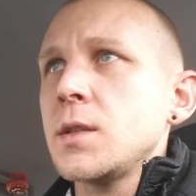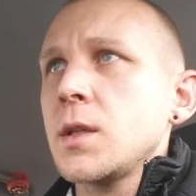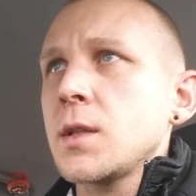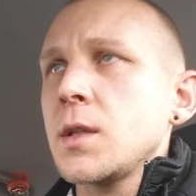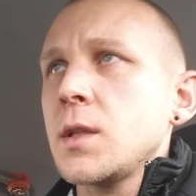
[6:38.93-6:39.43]
They're
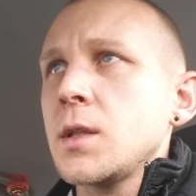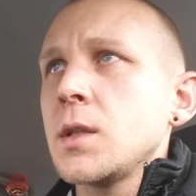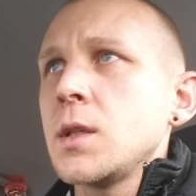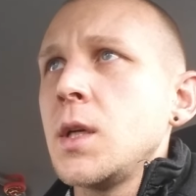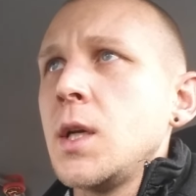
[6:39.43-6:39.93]
not going to
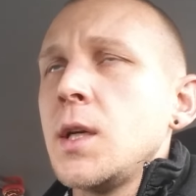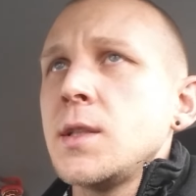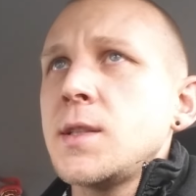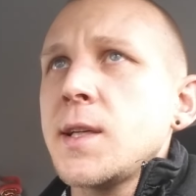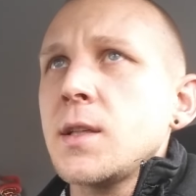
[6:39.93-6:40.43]

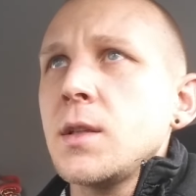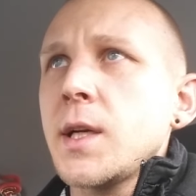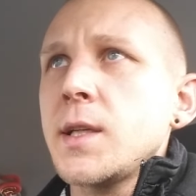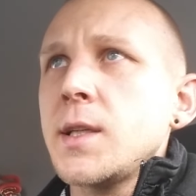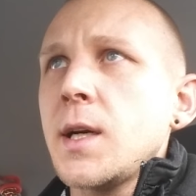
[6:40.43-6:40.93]
take it
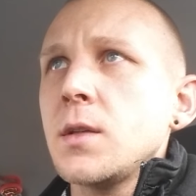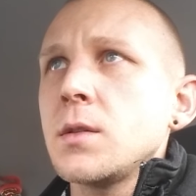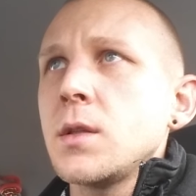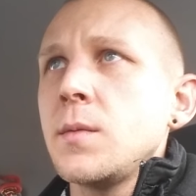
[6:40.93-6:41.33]
laying down.